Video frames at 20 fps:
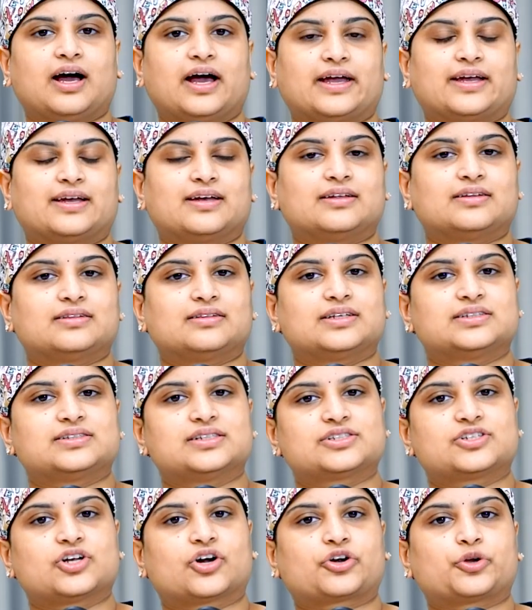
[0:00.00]
Hi, this
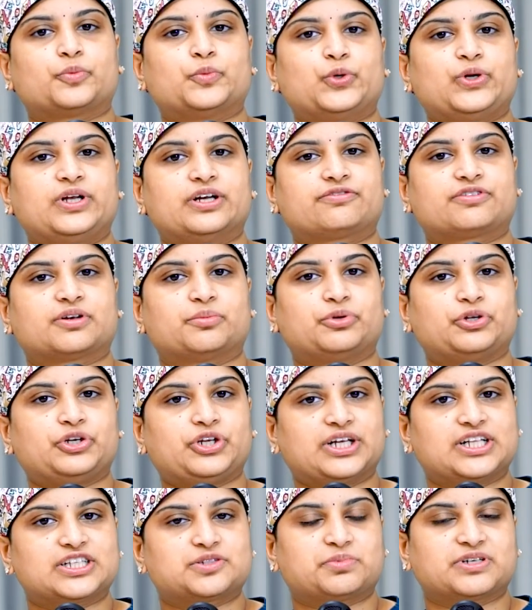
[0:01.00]
is Dr. Moolya from
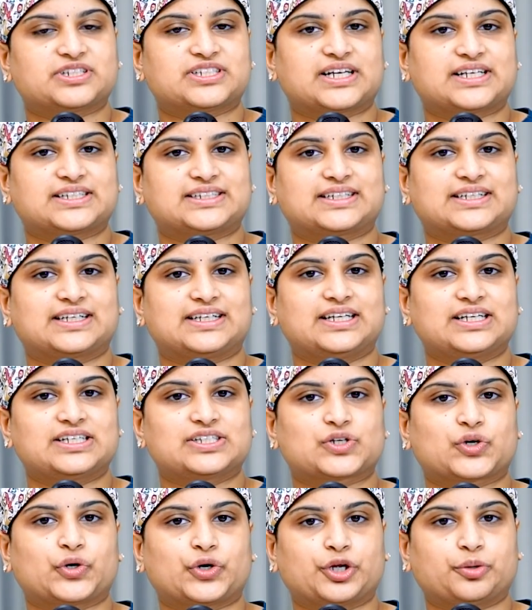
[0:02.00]
Unihealth Speciality
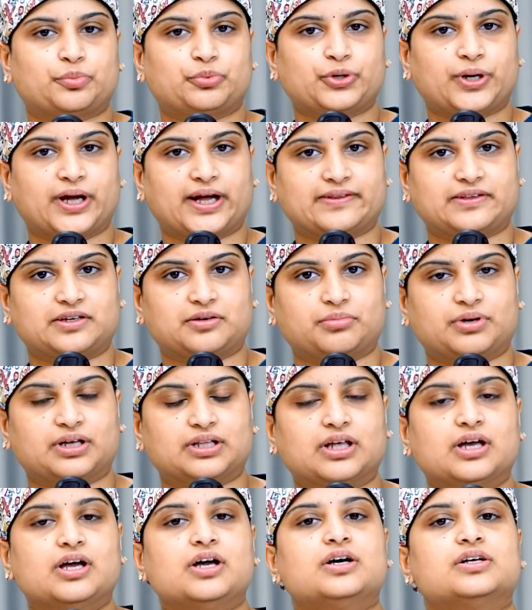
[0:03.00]
Clinics, Kondapur,
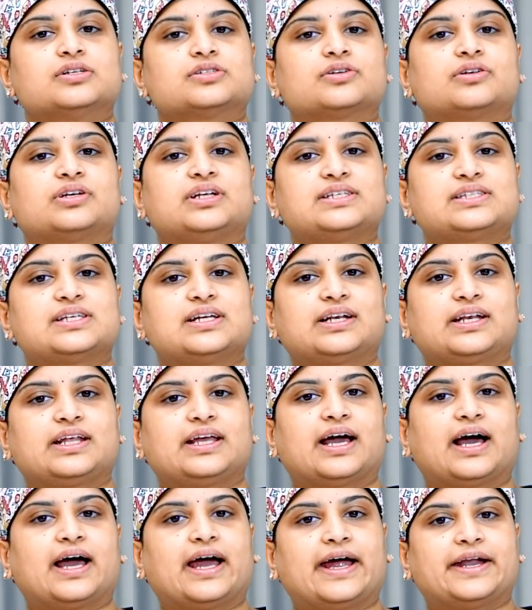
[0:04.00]
Hyderabad. So
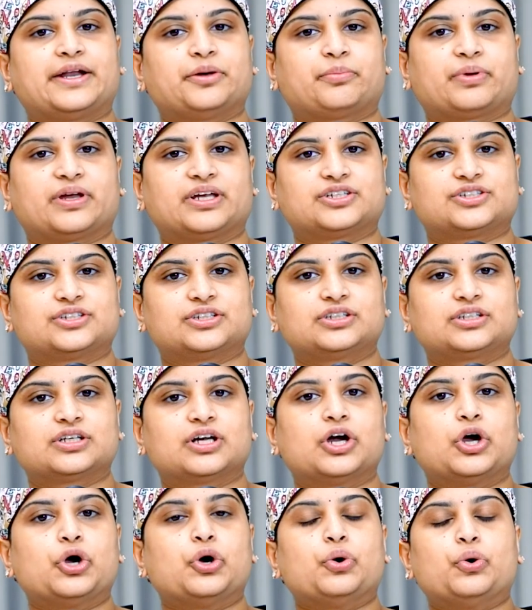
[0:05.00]
recently I had a patient
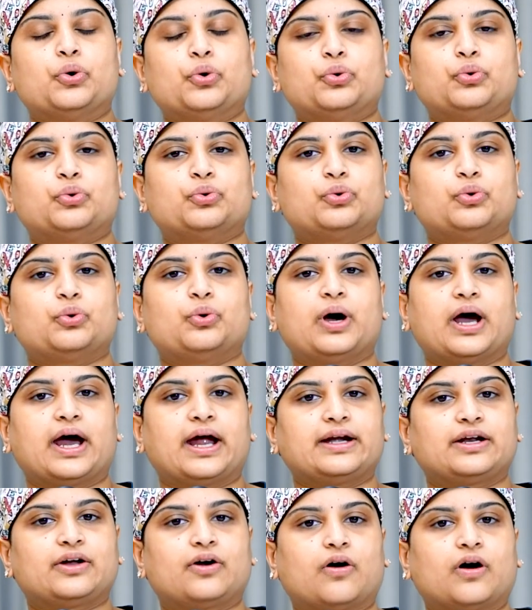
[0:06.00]
who
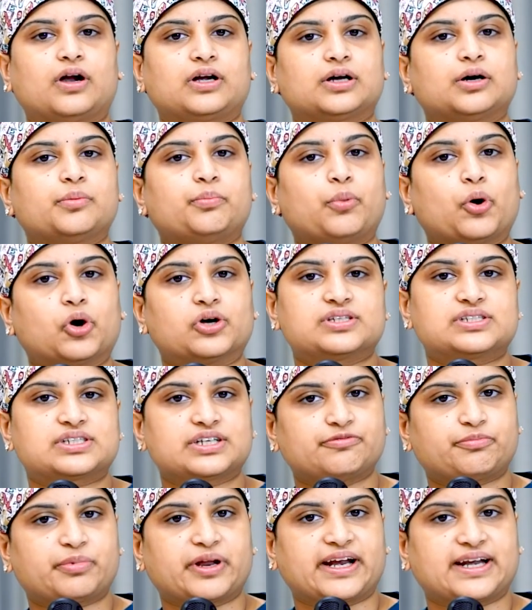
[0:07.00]
had got a
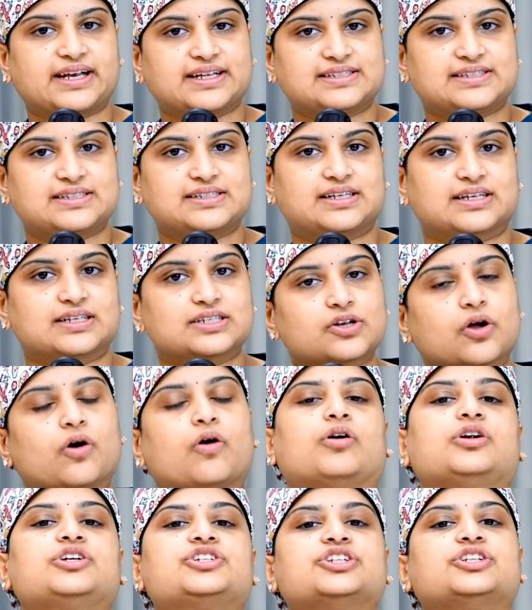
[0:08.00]
positive pregnancy test,
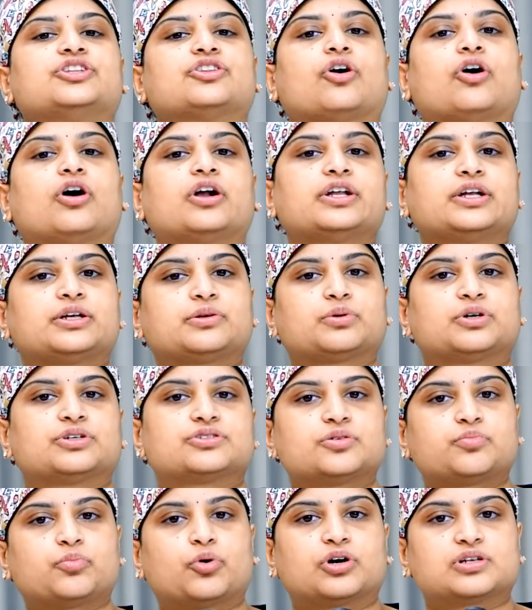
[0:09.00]
or she thought it
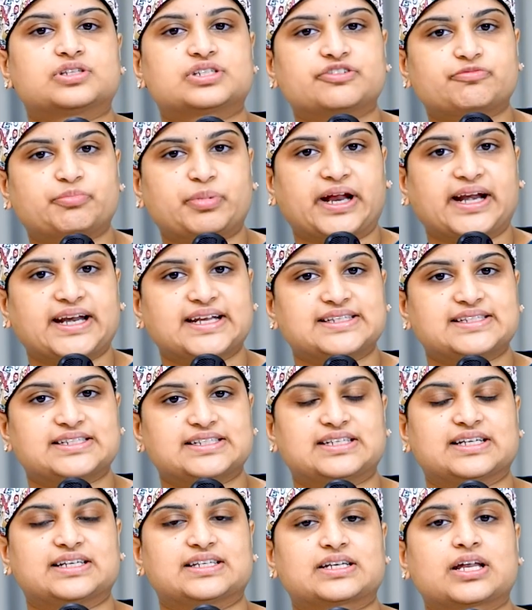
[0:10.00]
was a positive pregnancy
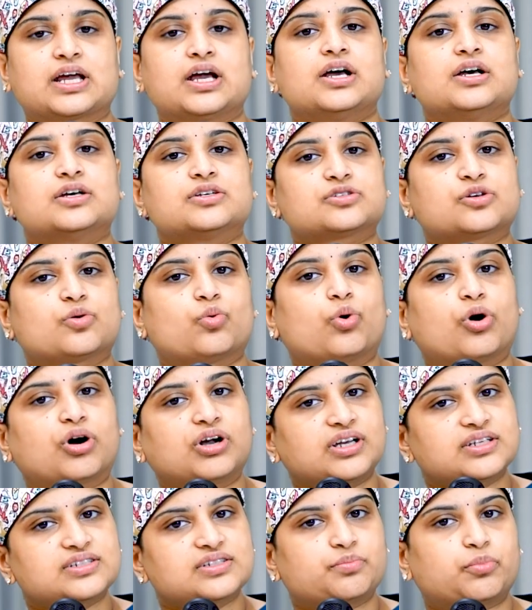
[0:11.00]
test. So
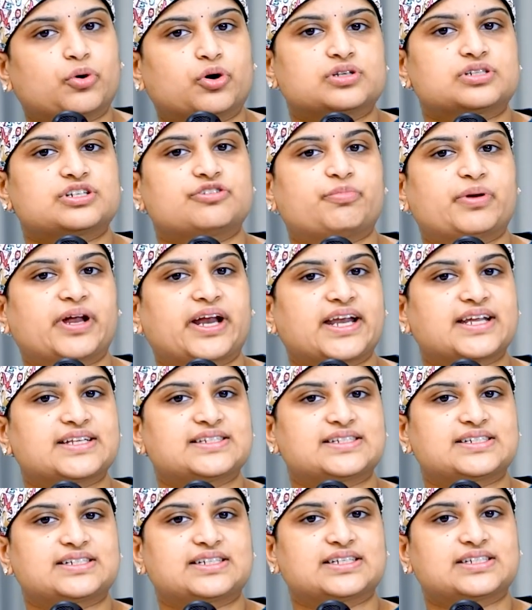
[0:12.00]
what does a positive
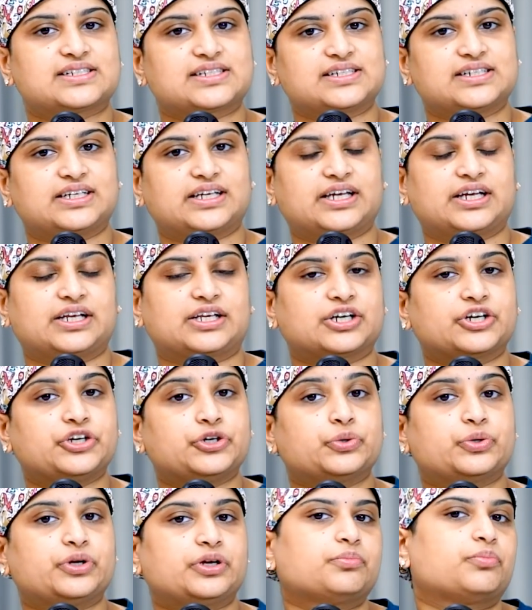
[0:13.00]
pregnancy test indicate? A
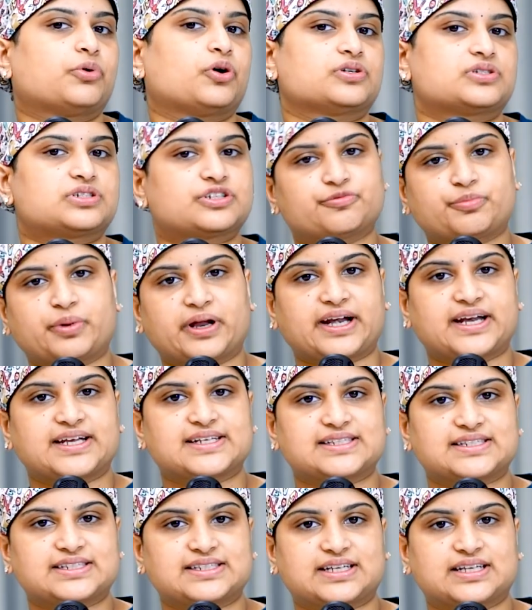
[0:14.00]
urine positive
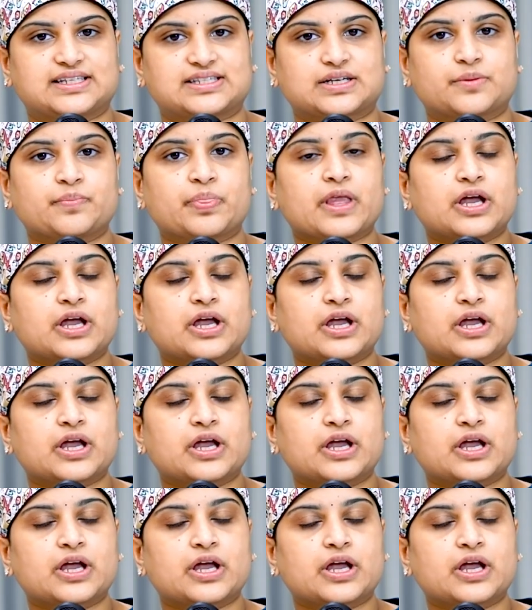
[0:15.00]
pregnancy test.